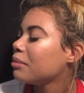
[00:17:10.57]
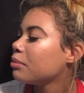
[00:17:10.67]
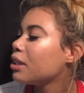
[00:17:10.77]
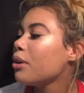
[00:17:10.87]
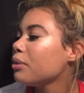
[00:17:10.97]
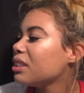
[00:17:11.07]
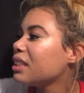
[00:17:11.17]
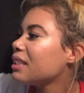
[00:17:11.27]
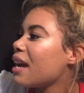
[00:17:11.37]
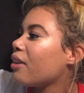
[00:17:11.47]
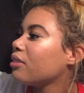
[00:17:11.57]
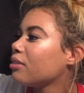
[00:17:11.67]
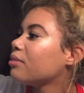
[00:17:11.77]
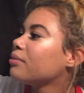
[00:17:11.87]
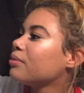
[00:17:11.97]
Go sit down
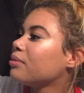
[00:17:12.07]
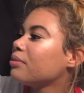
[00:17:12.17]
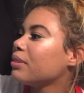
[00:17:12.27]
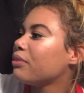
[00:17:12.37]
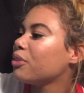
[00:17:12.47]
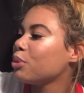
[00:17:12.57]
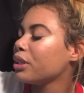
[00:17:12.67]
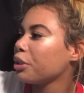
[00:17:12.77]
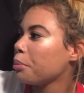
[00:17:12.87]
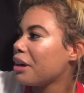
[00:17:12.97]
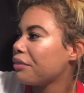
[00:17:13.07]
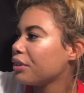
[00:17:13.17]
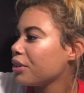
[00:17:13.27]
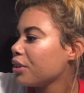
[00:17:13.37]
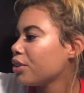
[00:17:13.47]
with food in your mouth.
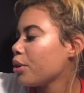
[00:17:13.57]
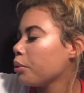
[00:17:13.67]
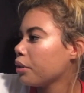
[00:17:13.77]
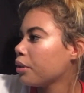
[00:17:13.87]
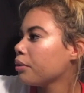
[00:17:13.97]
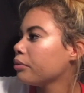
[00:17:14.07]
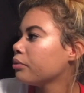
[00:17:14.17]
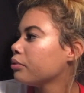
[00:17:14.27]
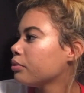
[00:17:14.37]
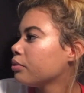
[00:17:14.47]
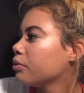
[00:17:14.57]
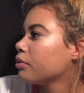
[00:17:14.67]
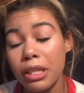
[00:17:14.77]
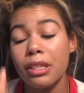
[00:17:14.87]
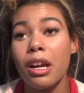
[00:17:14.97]
You're gonna choke.
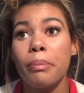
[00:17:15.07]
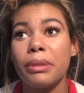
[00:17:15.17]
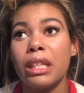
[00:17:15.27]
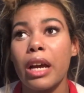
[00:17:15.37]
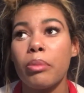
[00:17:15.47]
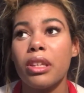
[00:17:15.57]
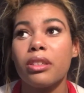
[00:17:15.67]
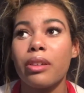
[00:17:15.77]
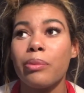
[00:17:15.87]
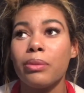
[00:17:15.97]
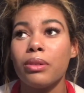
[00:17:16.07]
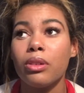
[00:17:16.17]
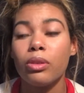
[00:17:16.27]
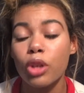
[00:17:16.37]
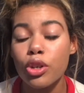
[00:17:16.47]
Tyreek's not beside me. Some
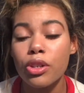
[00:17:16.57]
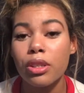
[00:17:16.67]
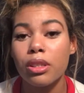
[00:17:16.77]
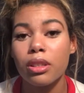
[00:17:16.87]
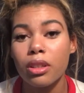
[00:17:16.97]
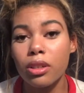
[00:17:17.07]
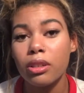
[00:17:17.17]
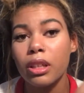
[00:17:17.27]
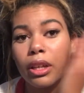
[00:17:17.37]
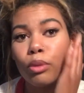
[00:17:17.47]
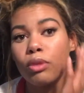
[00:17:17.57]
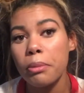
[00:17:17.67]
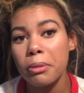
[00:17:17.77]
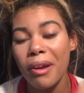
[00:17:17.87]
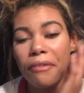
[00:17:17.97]
nurse is literally, like,
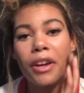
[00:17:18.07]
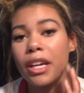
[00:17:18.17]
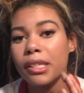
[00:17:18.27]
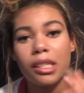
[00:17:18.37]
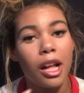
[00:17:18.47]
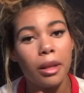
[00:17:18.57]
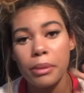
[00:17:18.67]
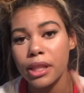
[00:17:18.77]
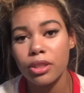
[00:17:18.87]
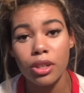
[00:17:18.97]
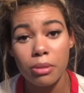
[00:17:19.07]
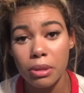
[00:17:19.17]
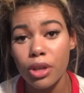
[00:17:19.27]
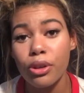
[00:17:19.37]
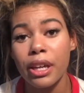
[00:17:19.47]
rubbing my face, telling me it's gonna
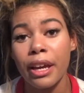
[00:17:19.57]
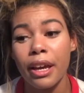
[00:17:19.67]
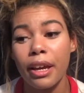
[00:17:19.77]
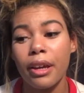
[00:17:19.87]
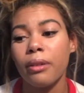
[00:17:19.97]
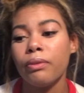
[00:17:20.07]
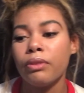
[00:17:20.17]
be okay.